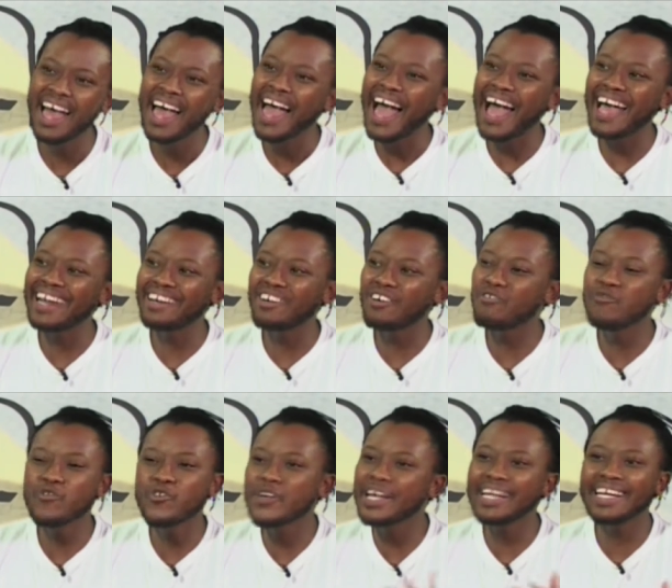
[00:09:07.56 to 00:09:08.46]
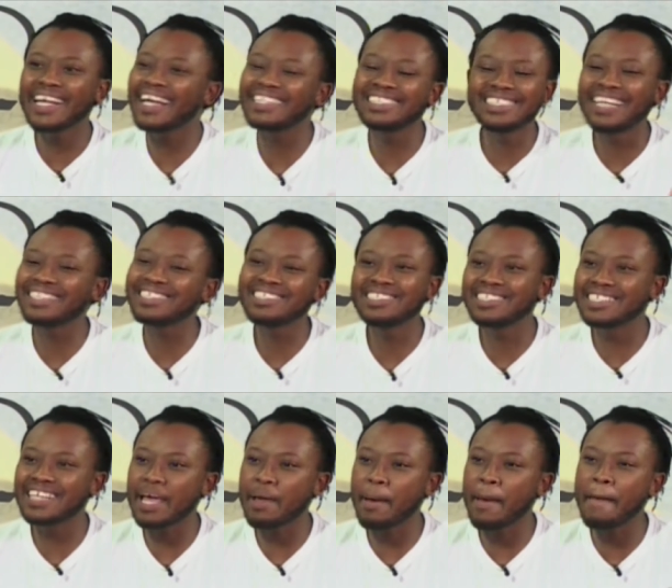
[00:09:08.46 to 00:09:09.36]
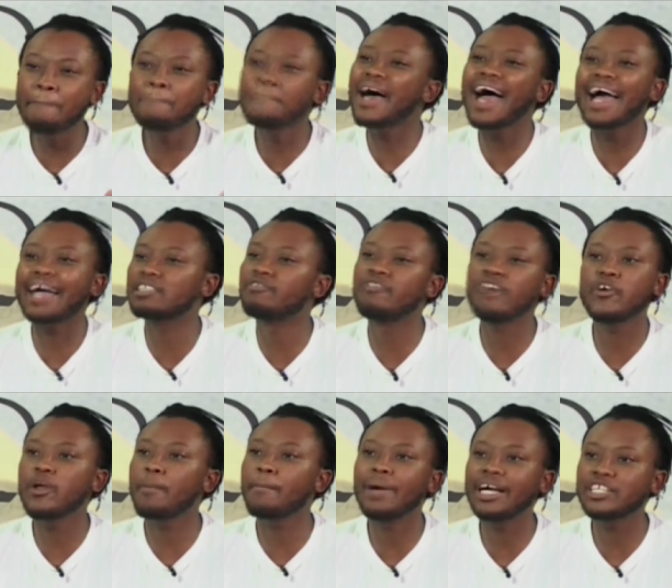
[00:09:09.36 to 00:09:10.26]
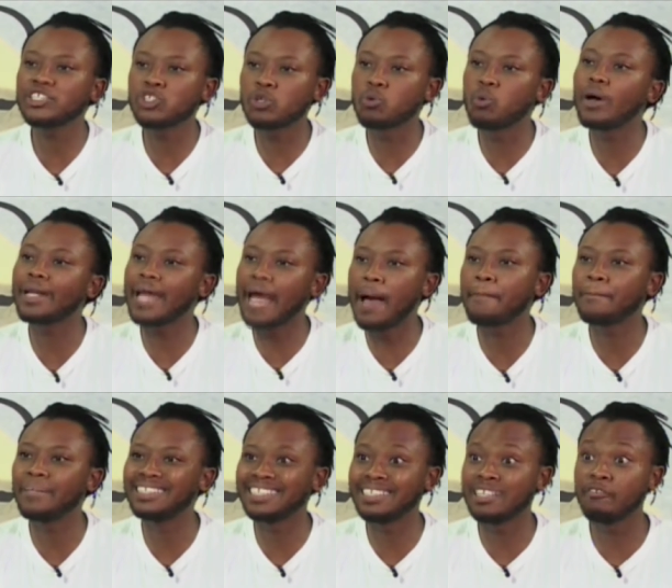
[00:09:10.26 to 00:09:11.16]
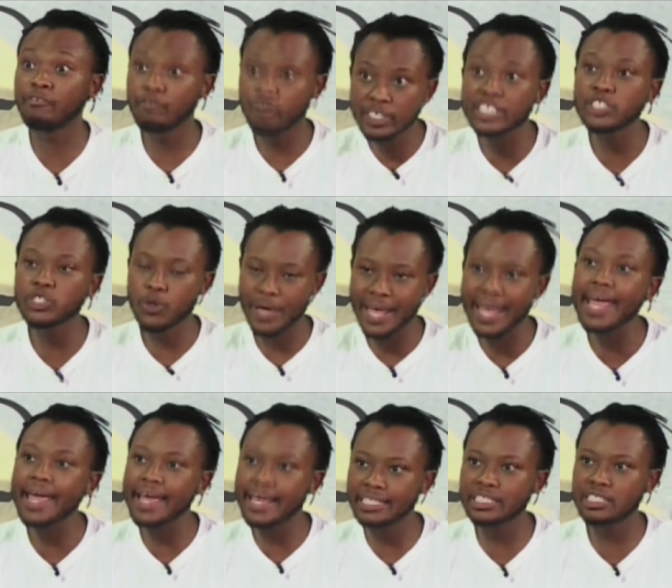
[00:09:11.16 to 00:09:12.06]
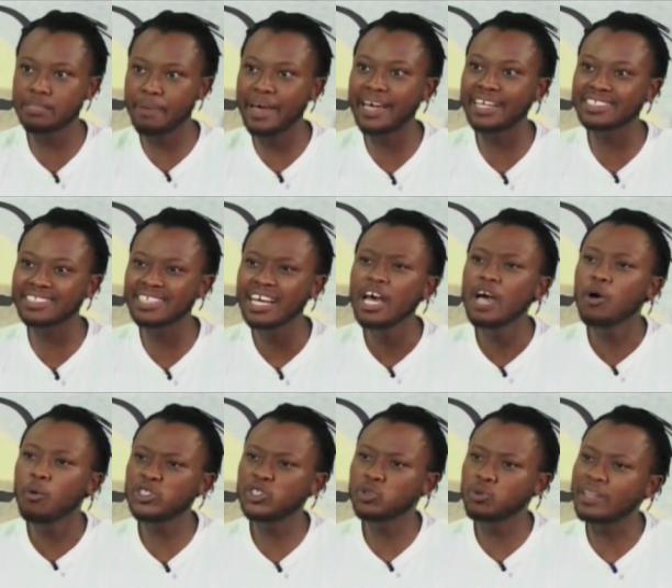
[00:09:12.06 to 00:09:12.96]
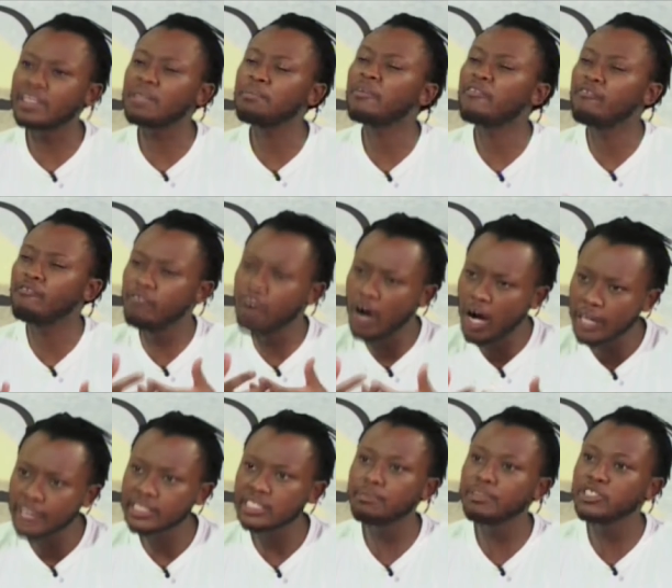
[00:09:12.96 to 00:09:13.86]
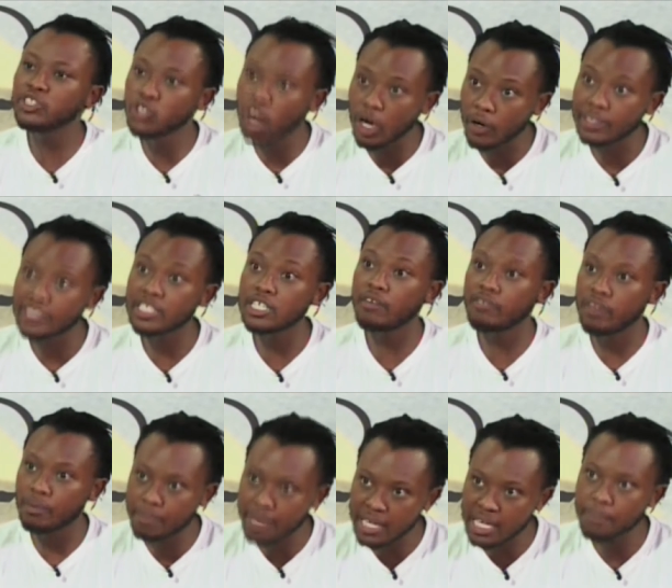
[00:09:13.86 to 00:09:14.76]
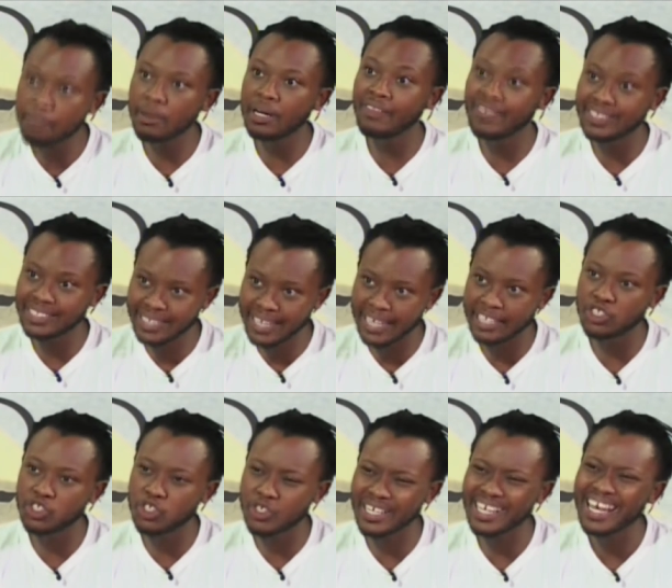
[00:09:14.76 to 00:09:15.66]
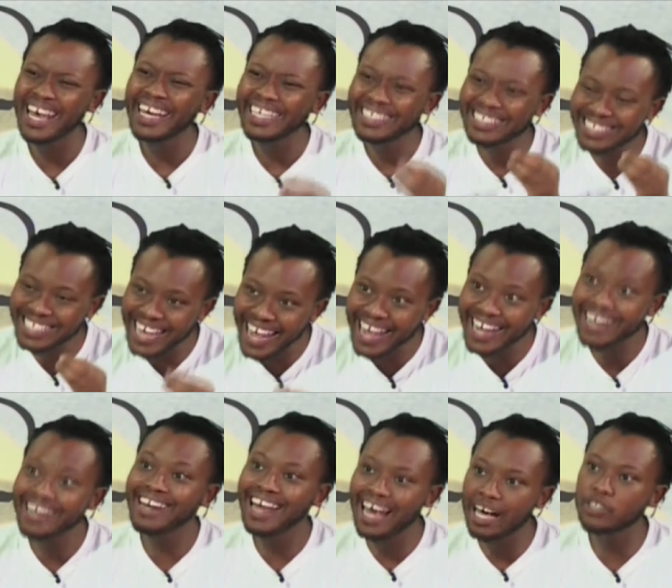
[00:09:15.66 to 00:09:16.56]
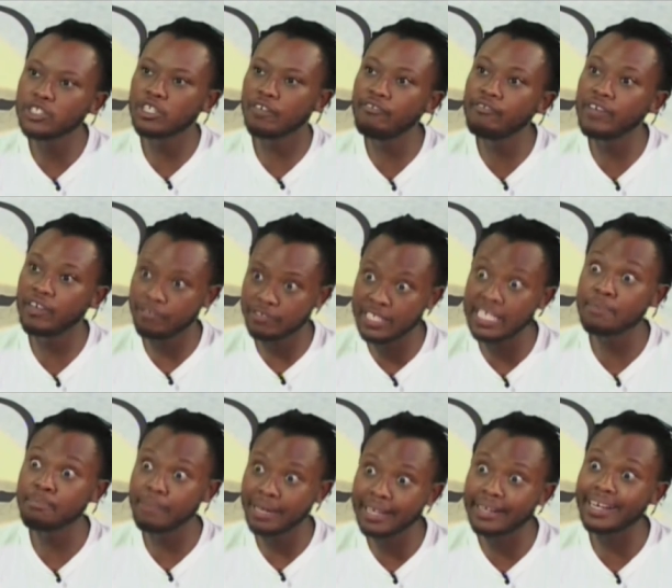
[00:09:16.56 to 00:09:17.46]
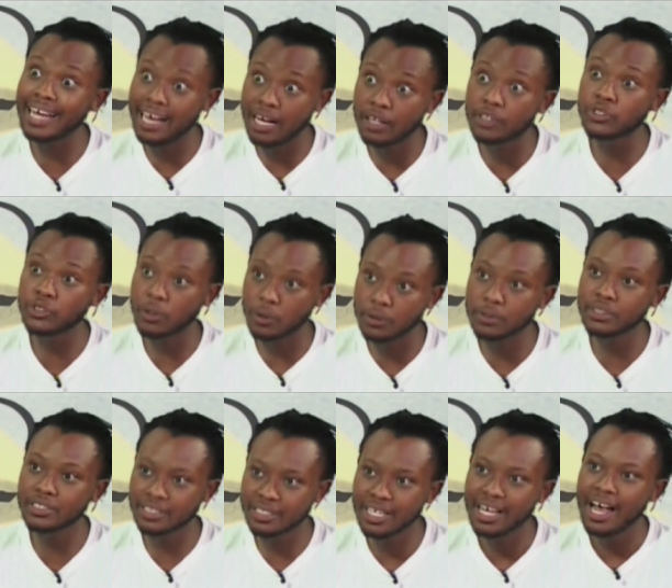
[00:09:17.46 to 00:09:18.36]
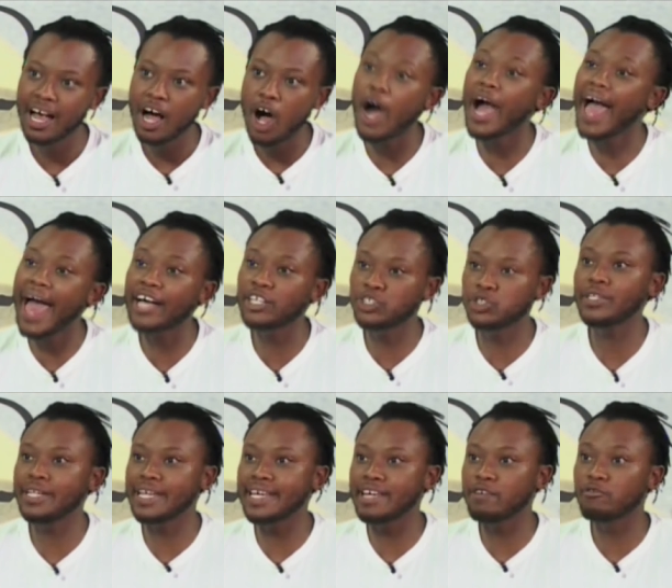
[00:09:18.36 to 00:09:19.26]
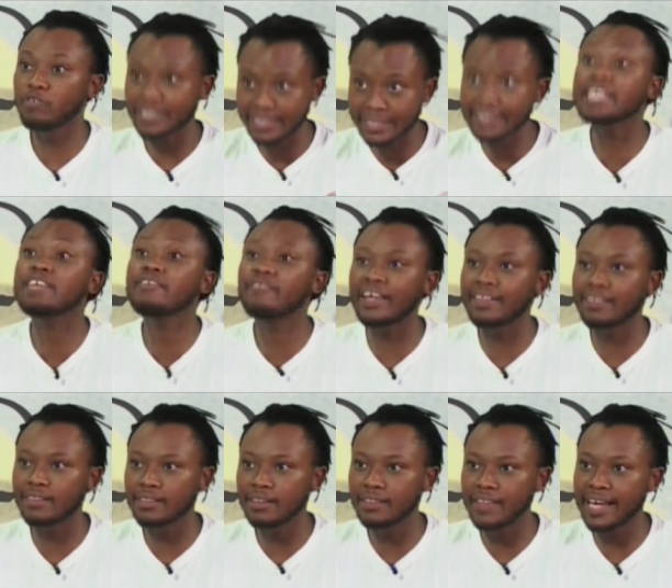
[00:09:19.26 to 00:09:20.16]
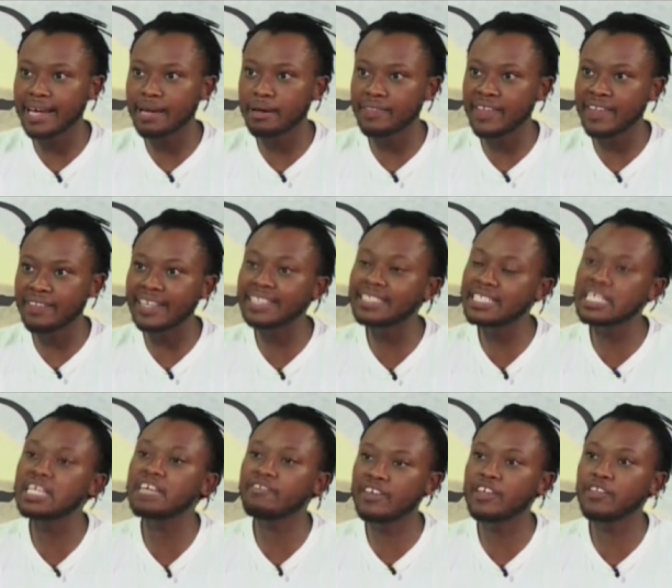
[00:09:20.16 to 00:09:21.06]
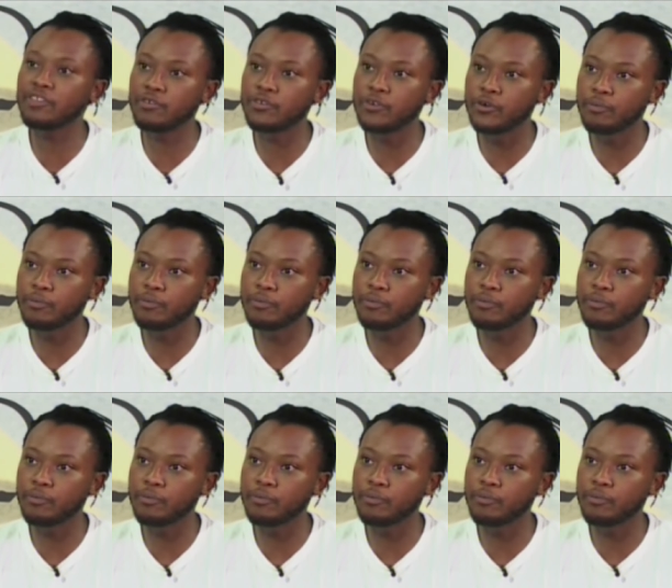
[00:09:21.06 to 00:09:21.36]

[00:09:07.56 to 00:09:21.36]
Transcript: and really it doesn't impact very much on what happens in the free-to-air space, which is what the vast majority of the people in this country, 10 out of 15 million households, are actually receiving their TV through.